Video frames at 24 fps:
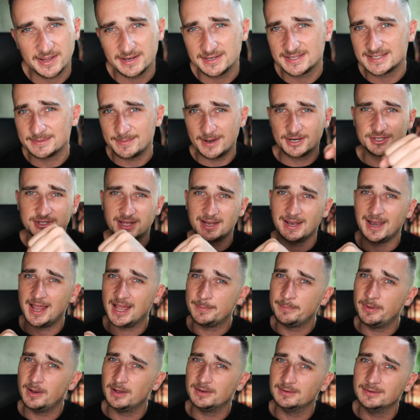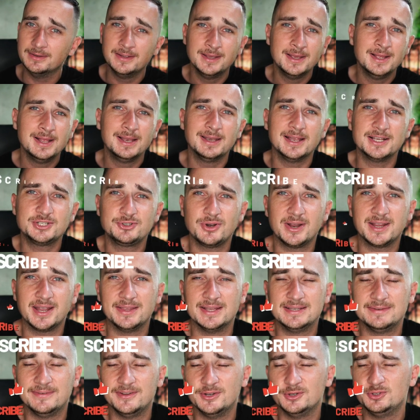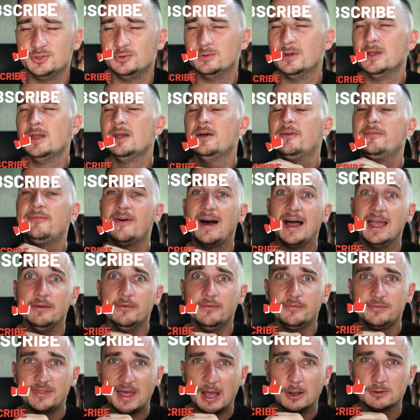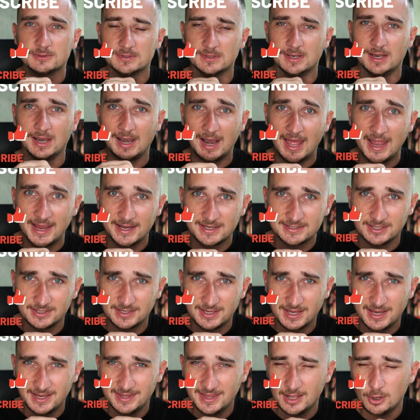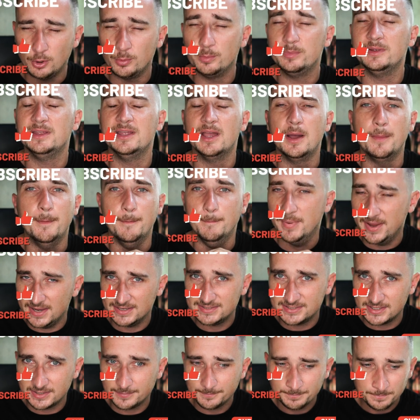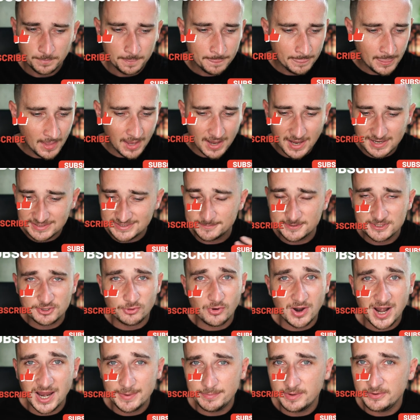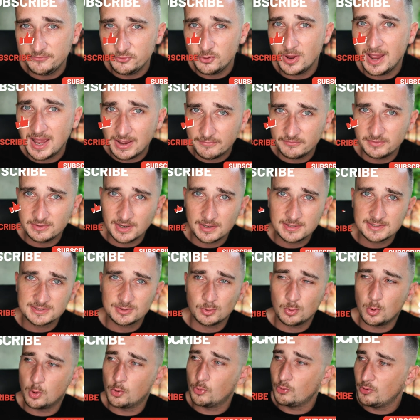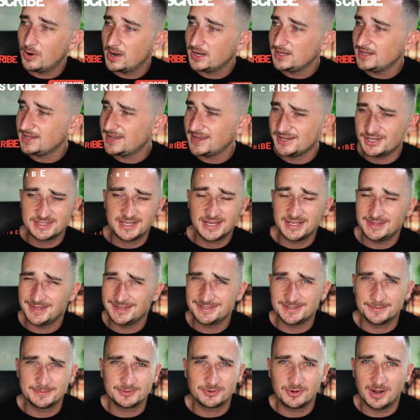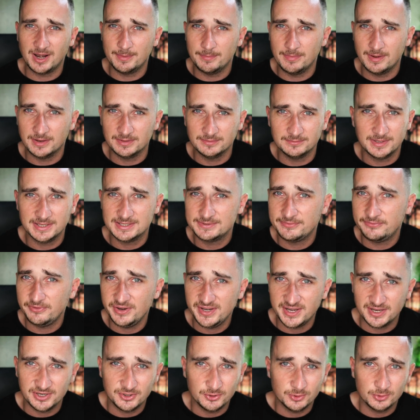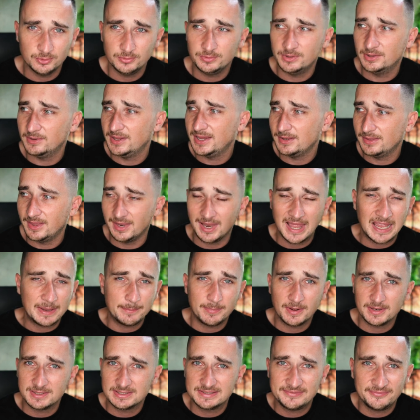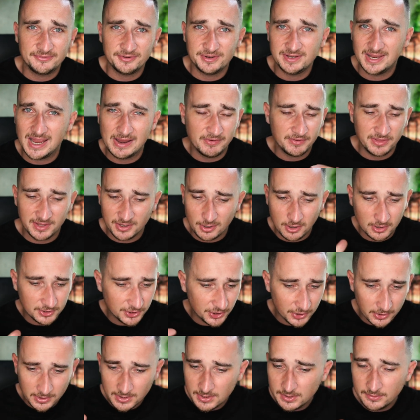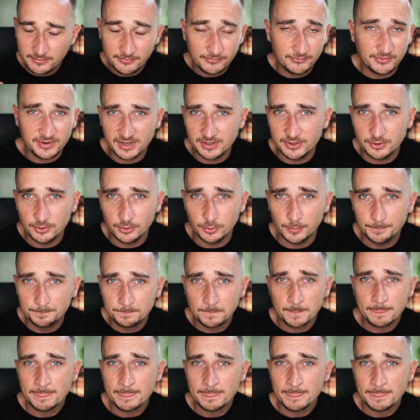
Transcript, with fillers: forget to smash that like button. Let's try and get this video to 5,000 likes, okay? That would be amazing. Uh, subscribe if you haven't done so already. Okay, just hit that subscribe button. It's free to do. The, hit, the like button's free. Everything on here, free to do.